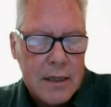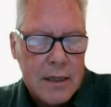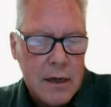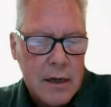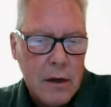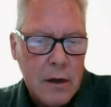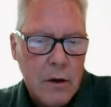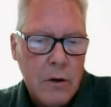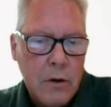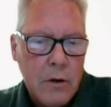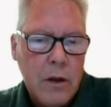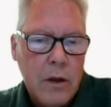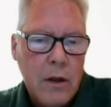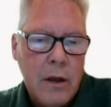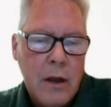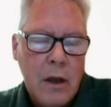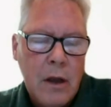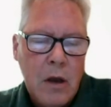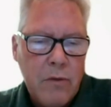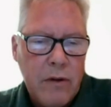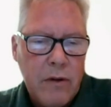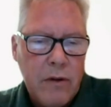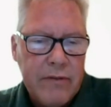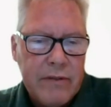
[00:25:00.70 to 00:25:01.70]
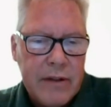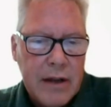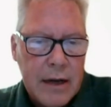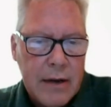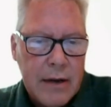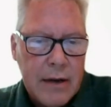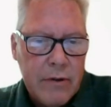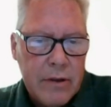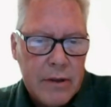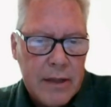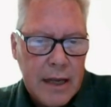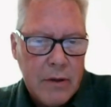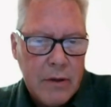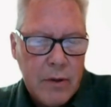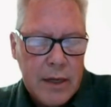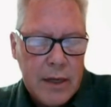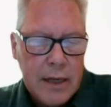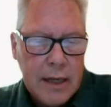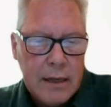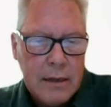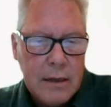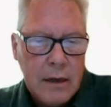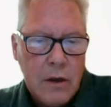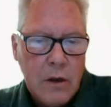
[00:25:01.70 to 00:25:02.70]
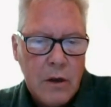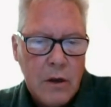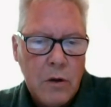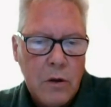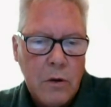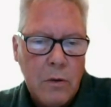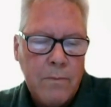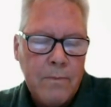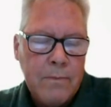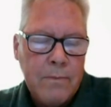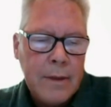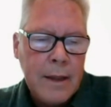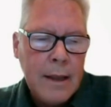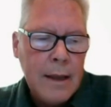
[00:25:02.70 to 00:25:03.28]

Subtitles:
code. We've done everything we need to do.